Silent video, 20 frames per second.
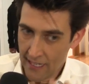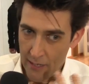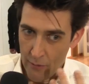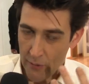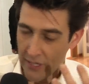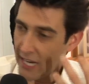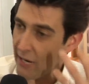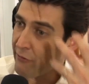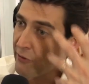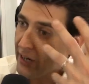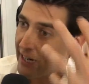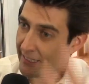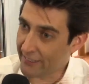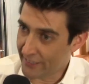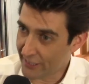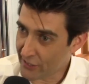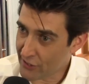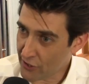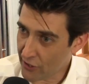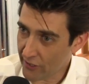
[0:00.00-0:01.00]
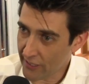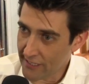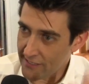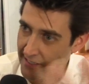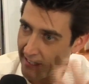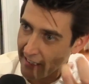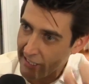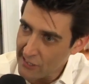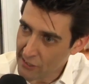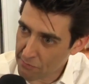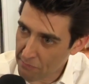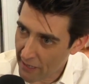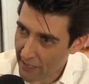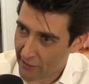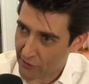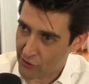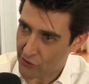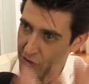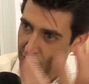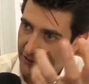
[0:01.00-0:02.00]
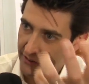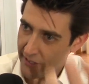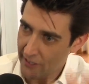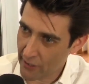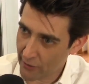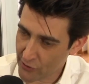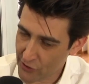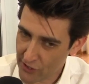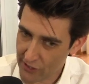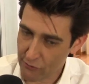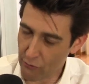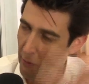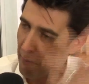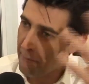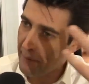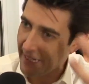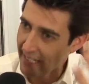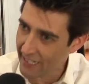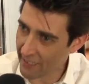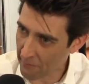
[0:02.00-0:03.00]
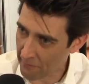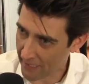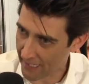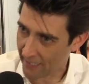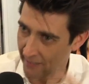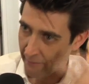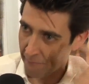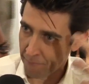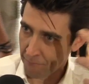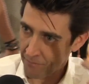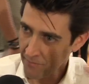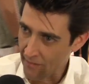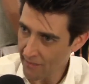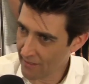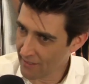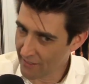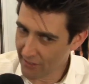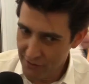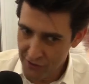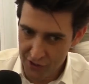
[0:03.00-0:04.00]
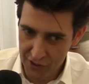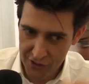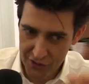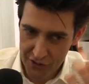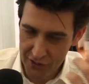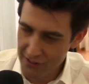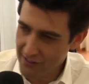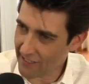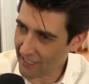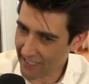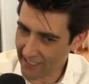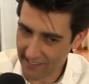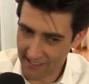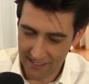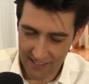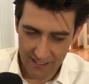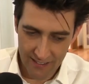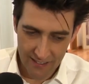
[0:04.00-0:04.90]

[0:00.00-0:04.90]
Whatever I teach her, it's like a sponge. She's repeating me. She's just like,